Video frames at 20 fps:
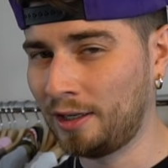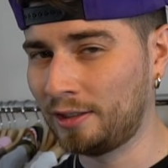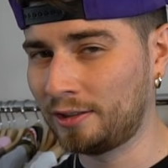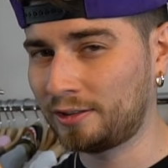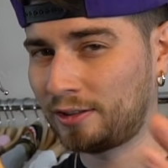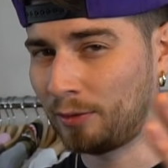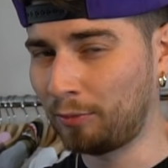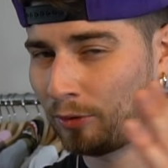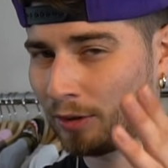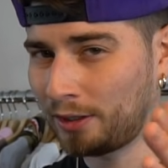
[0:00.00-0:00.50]

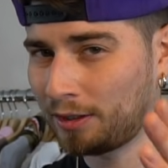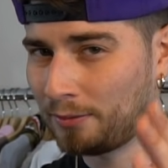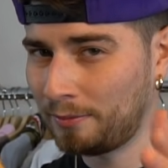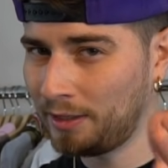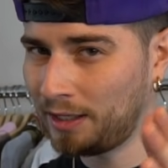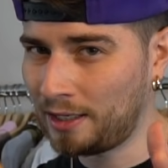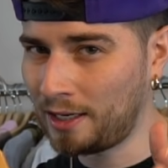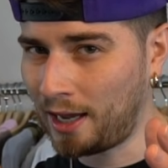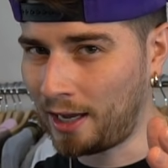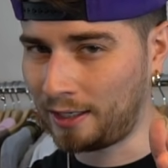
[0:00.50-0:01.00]
Somewhere in the
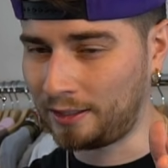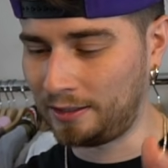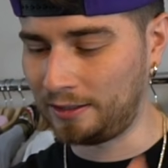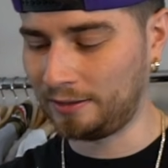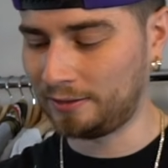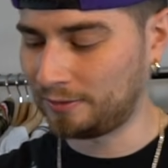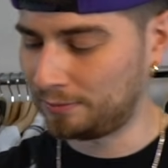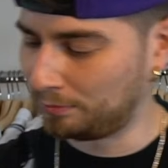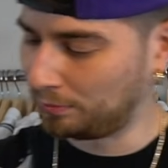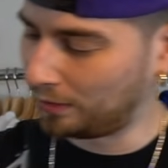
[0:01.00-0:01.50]
mid
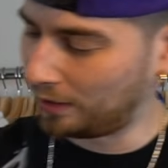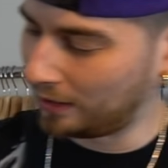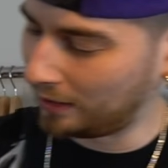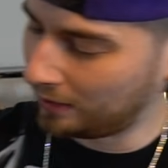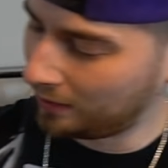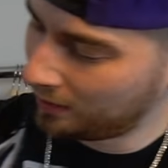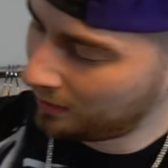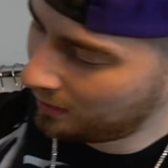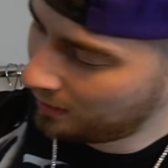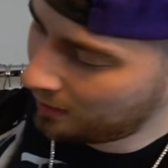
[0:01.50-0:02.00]
nineties,
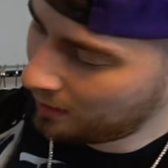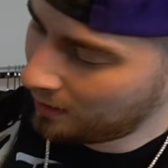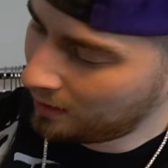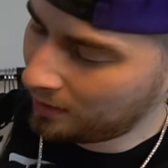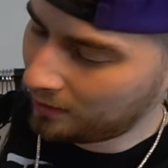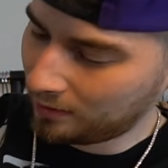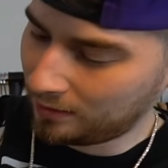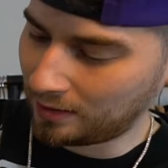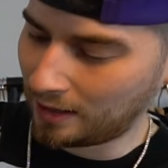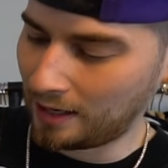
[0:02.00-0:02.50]
but
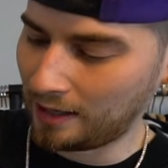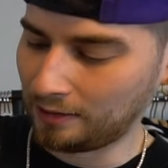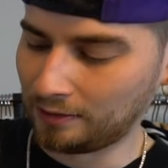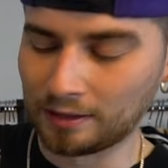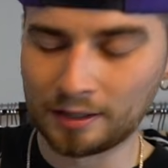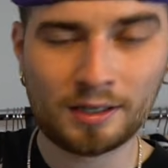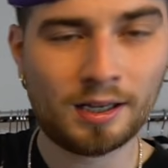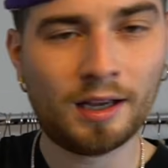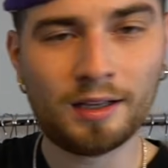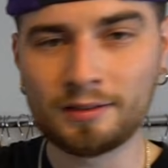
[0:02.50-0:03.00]
dang,
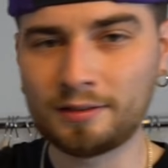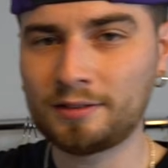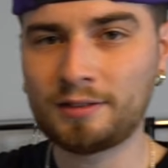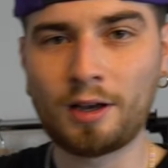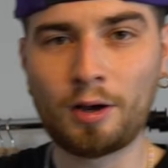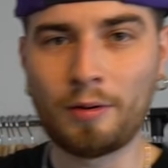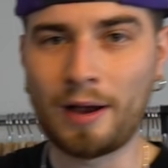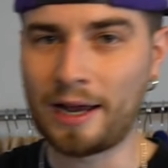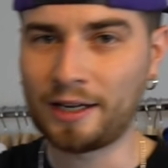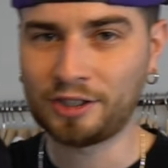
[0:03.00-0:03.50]
the cut and
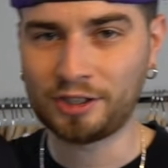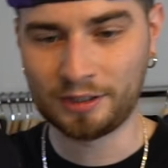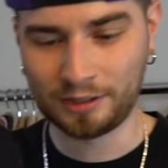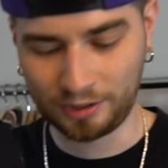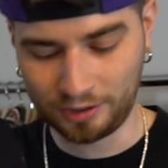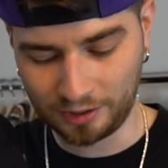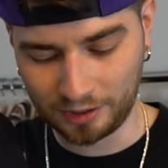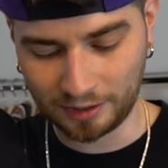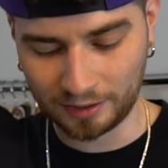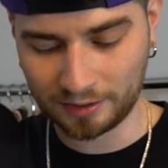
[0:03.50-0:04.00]
sew action
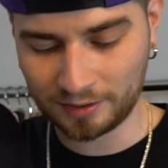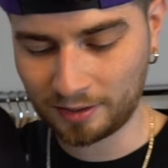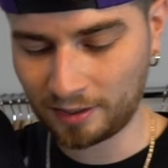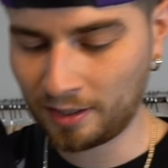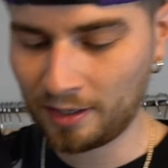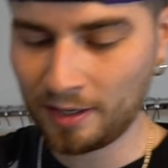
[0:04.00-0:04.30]
is just